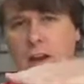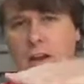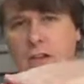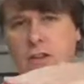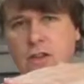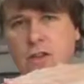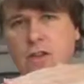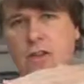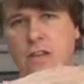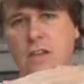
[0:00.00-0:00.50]

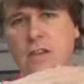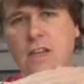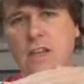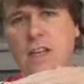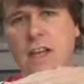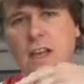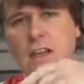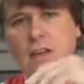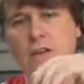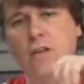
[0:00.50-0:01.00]
So you can
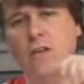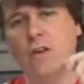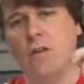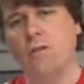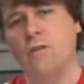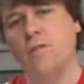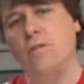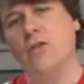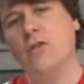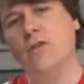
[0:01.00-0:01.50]
see you've
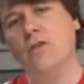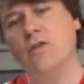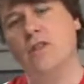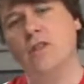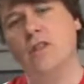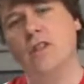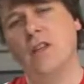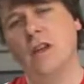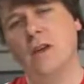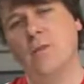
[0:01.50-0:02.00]
got producer
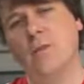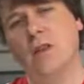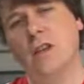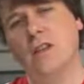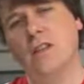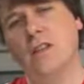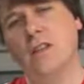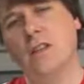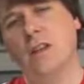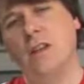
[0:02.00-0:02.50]

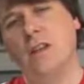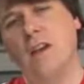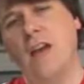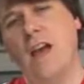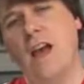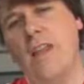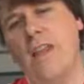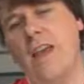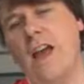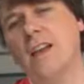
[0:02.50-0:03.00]
surplus
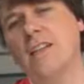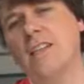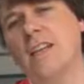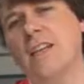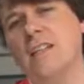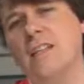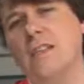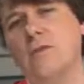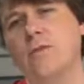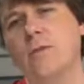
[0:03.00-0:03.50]
at the
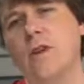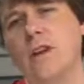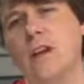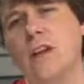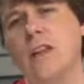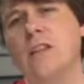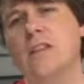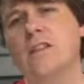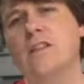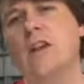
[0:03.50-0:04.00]
x-axis where
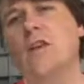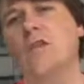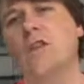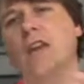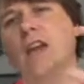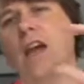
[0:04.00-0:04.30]
and it's slowly